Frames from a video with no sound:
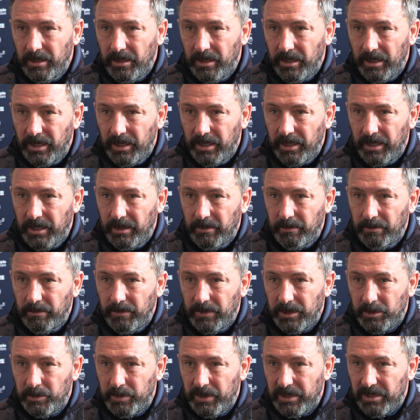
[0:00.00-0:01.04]

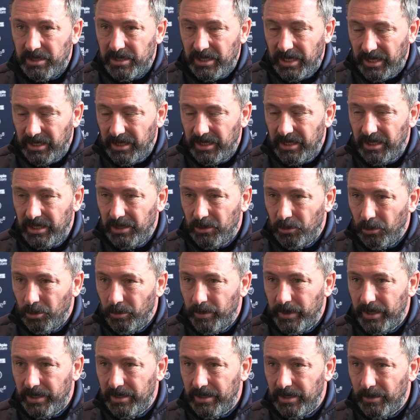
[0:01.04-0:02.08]
his personality at the
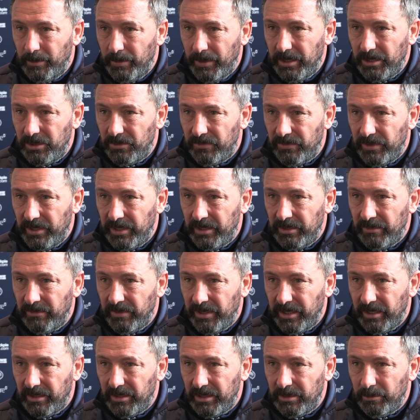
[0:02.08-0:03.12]
top end of the pitch,
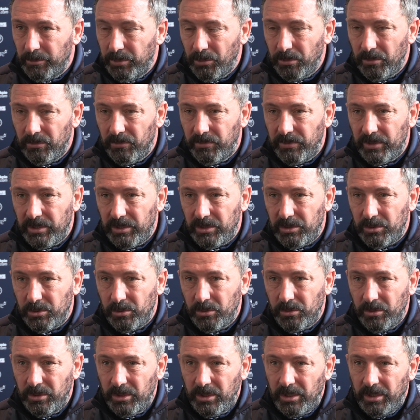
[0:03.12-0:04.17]
vitally important for us.
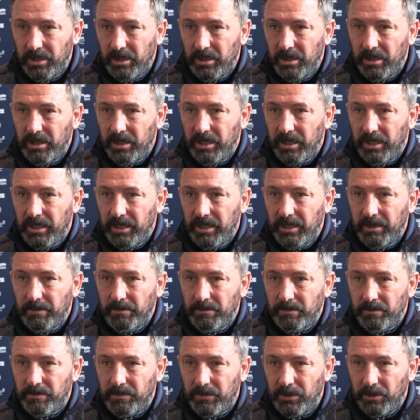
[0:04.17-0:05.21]
So,
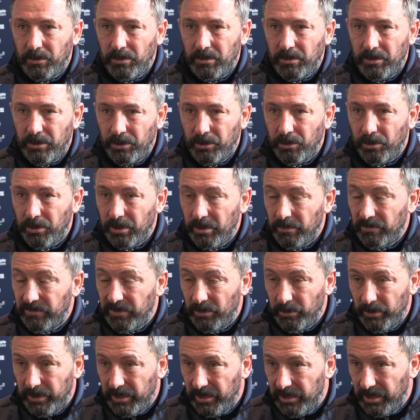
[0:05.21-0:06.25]
good on him
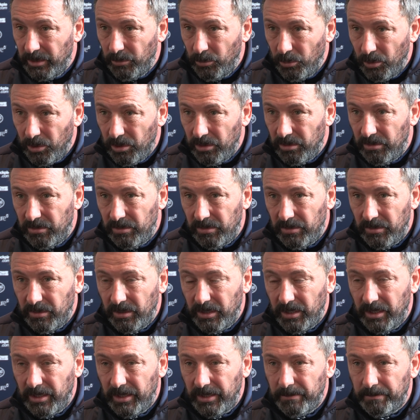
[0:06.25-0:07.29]
for winning the award.
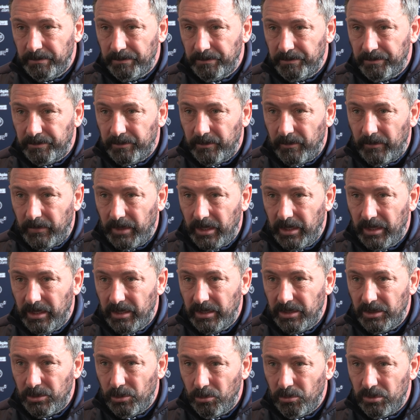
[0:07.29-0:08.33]
And
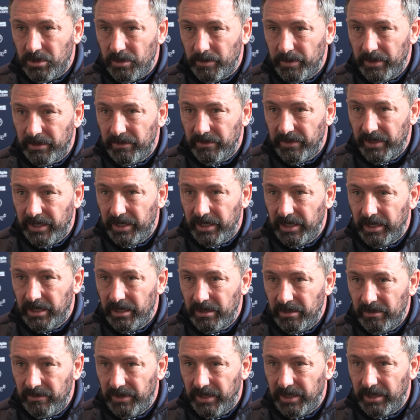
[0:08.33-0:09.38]
his goals have been very,
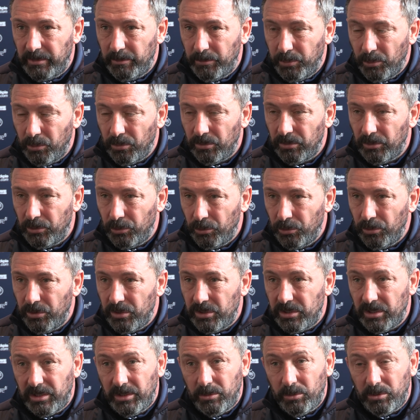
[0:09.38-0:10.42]
very important to
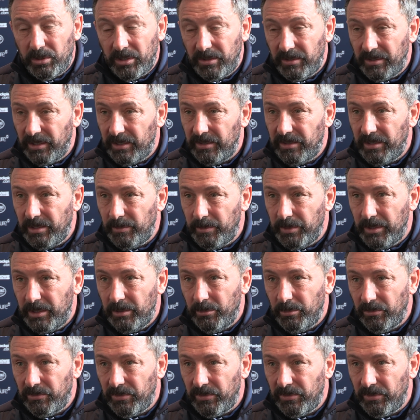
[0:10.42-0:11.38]
us, and they'll continue to be.